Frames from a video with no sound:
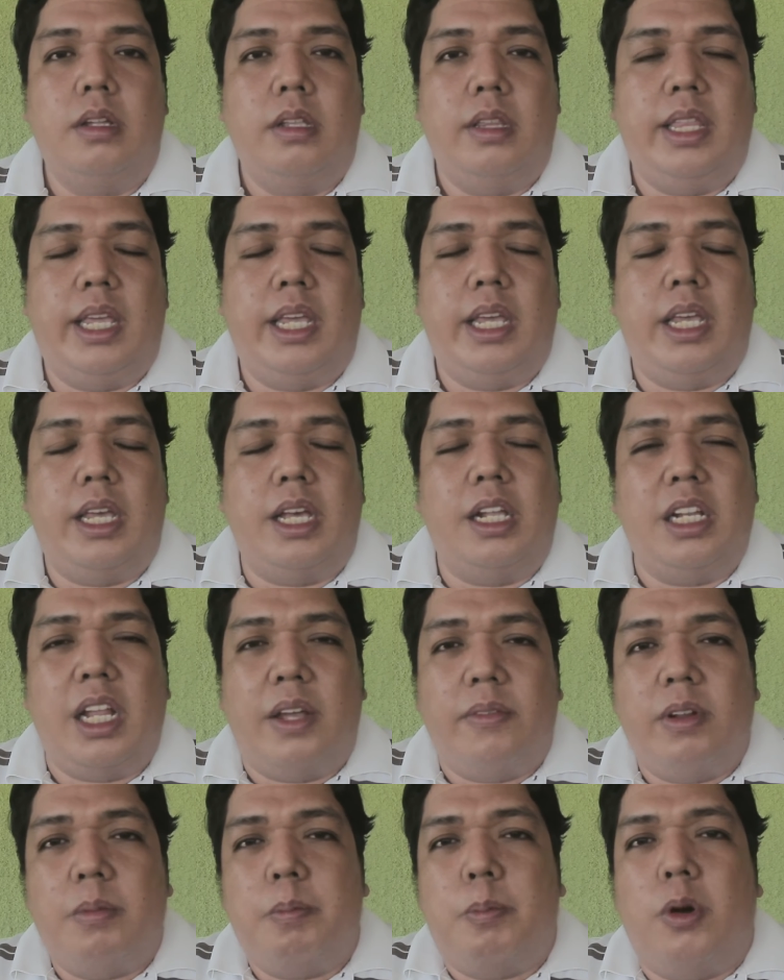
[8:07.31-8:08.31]
The
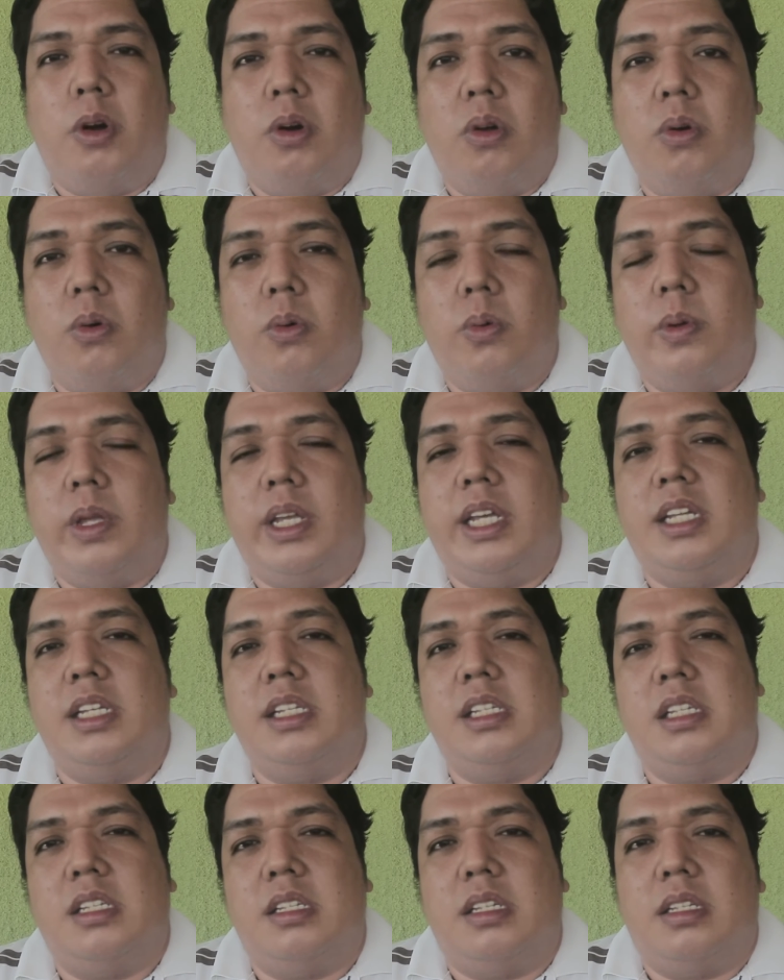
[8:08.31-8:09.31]
11 Pro
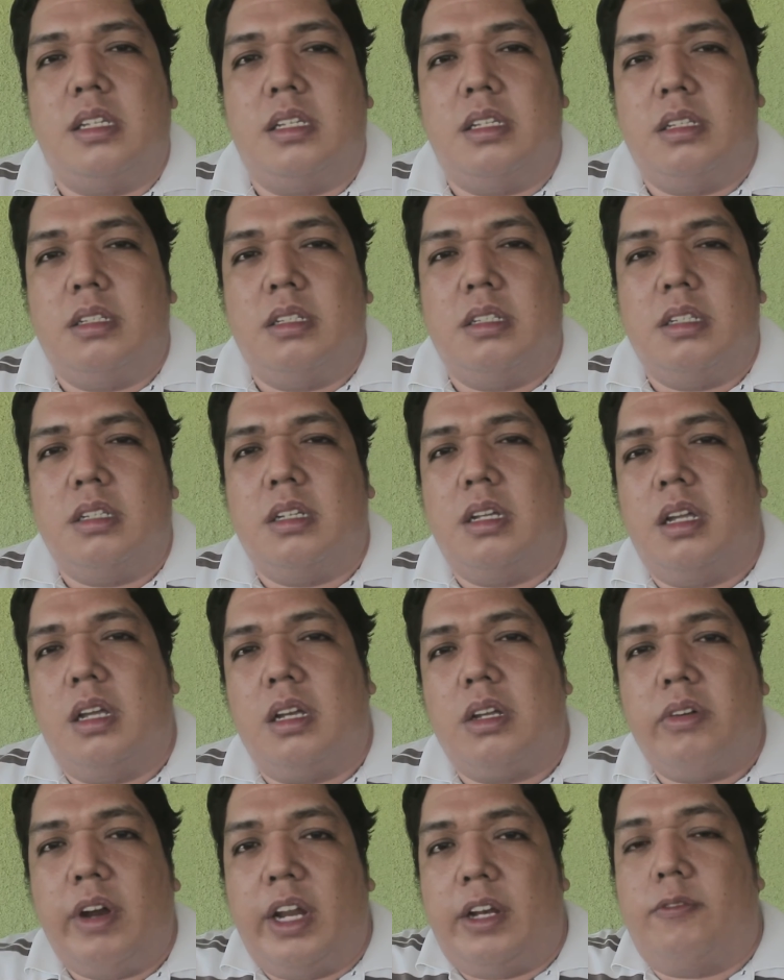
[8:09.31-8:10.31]
is a
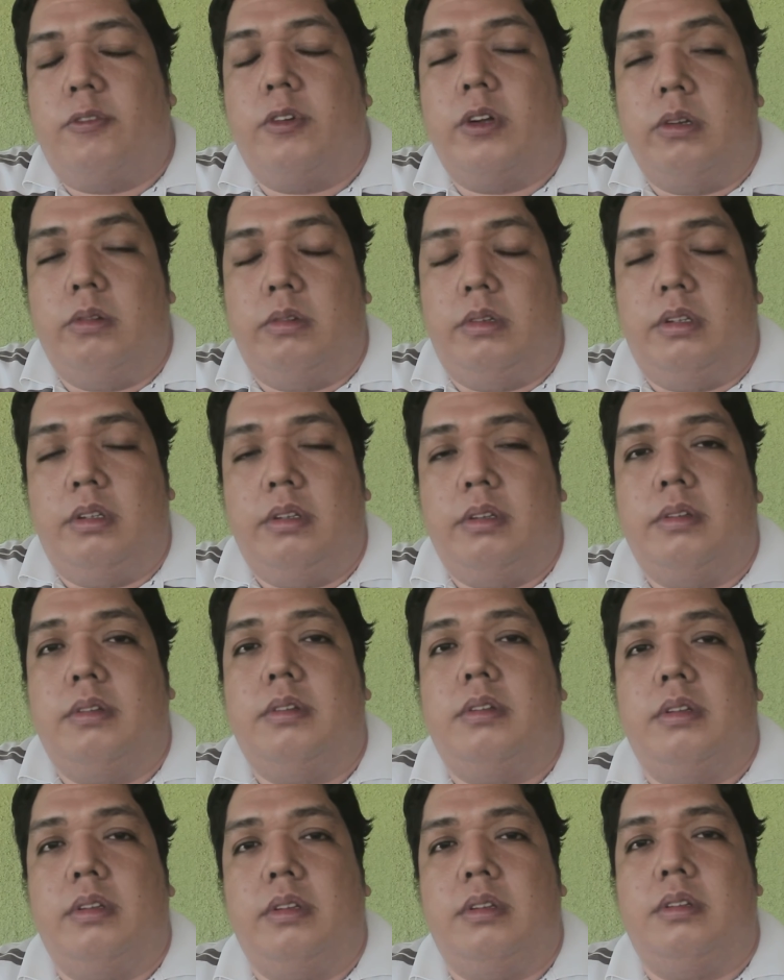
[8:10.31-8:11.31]
great phone.
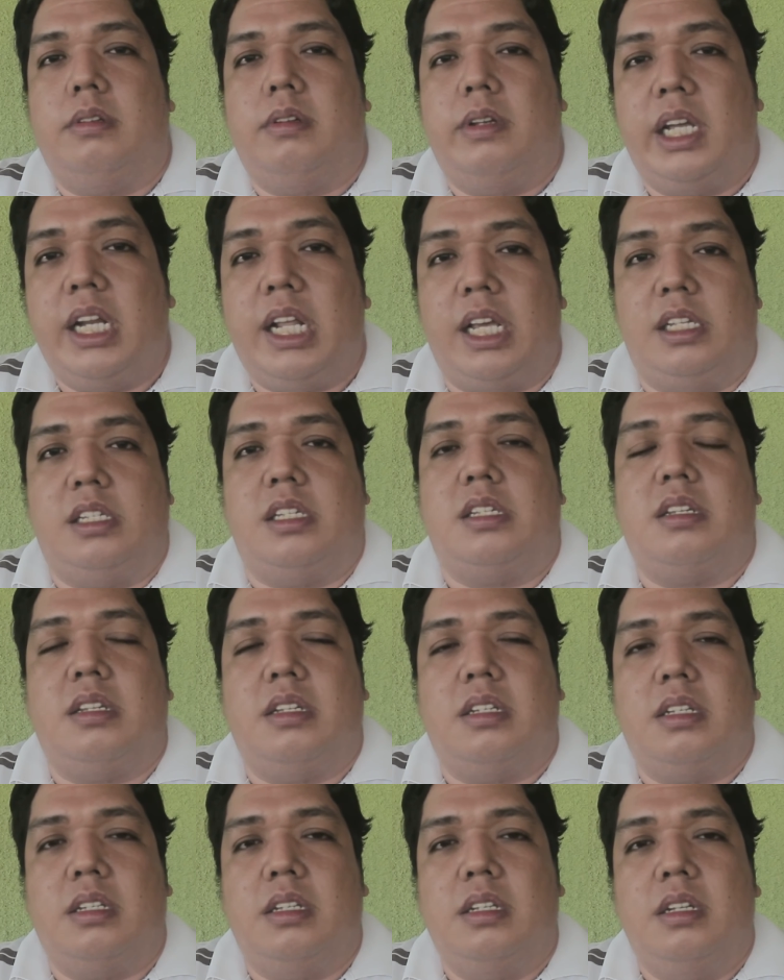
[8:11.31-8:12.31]
It is.
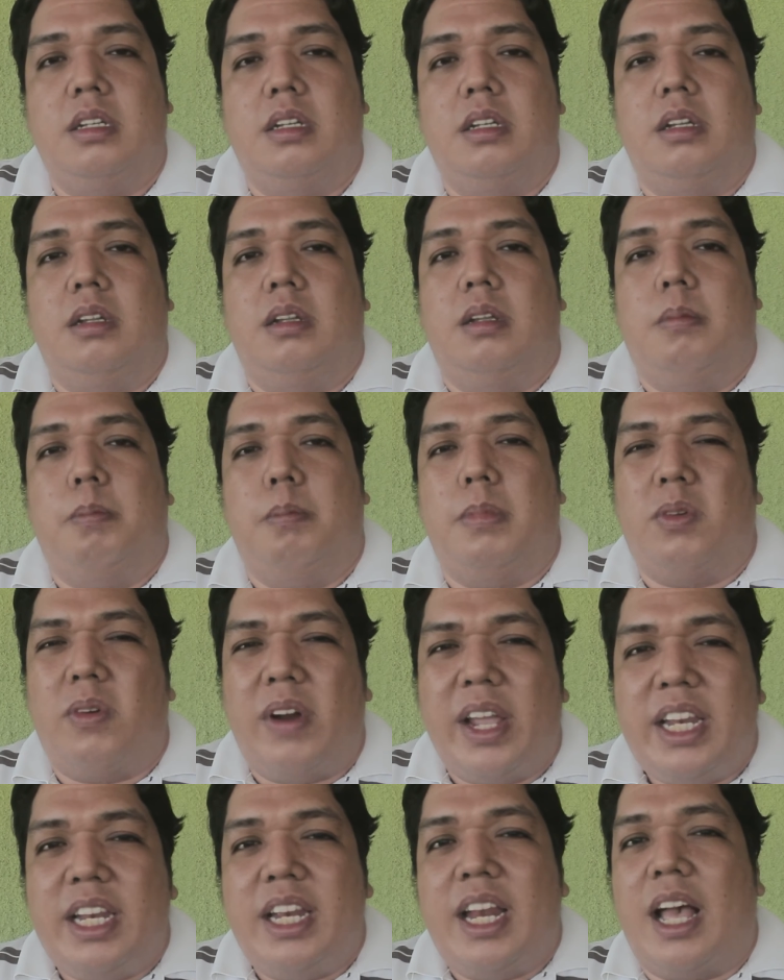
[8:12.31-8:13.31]
But
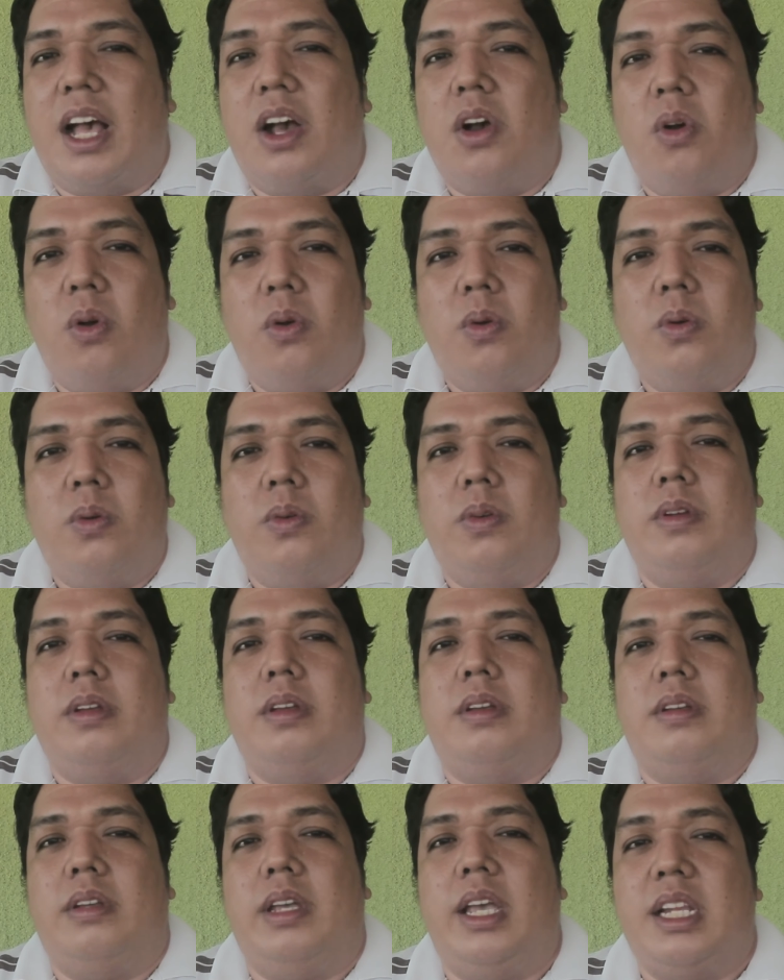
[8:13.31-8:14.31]
right now,
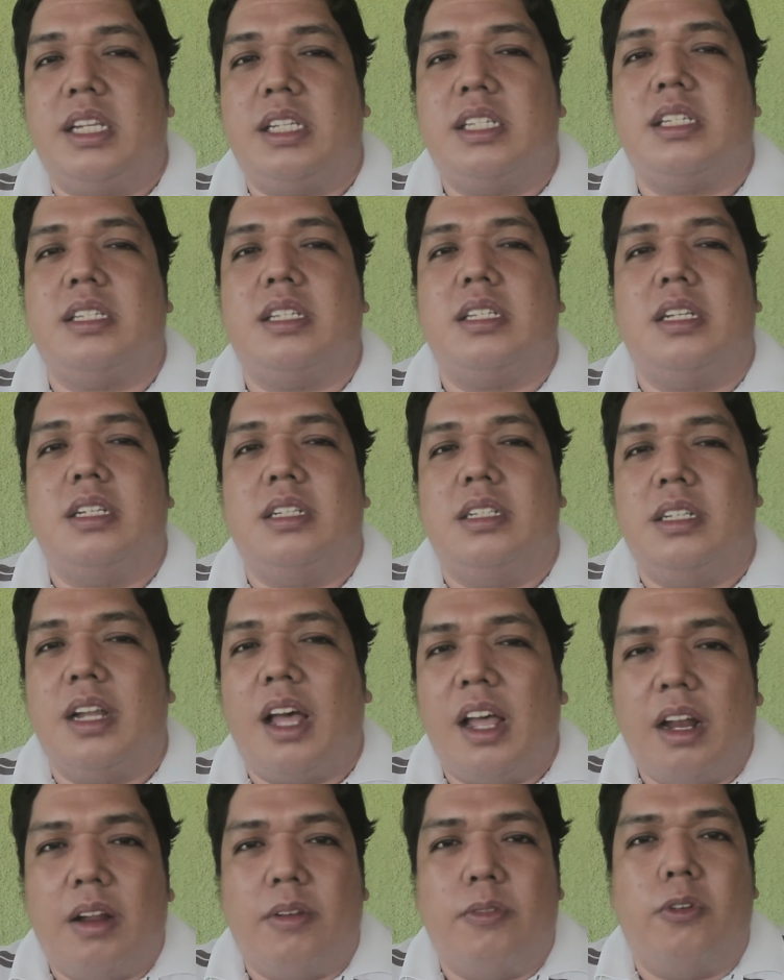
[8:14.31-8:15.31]
it's
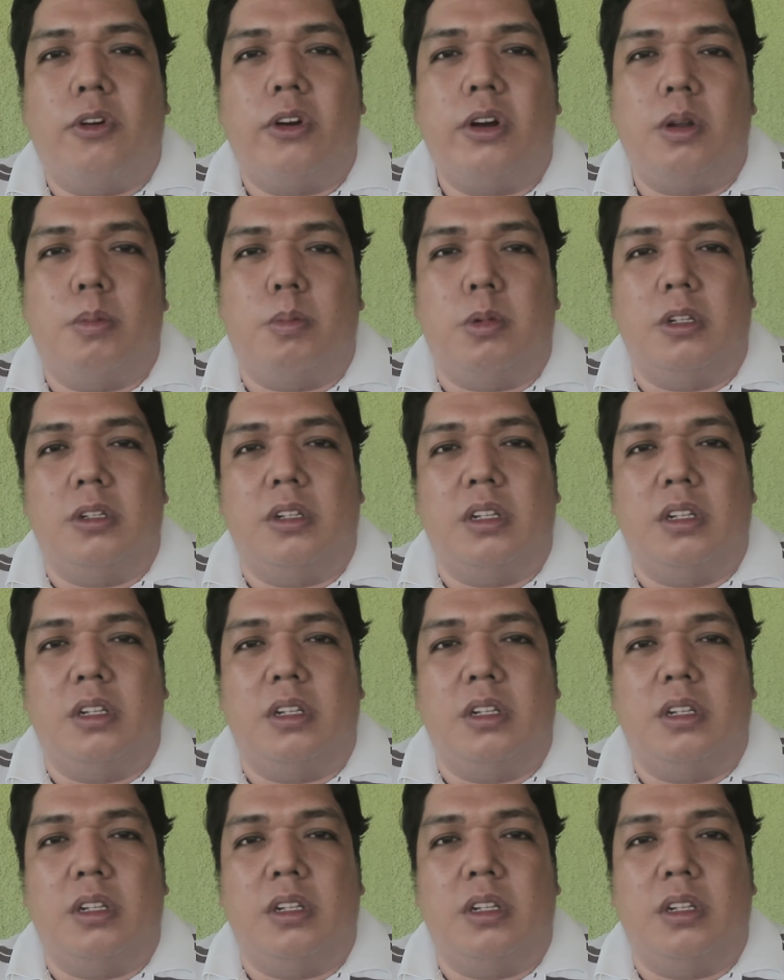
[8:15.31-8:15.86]
not affordable.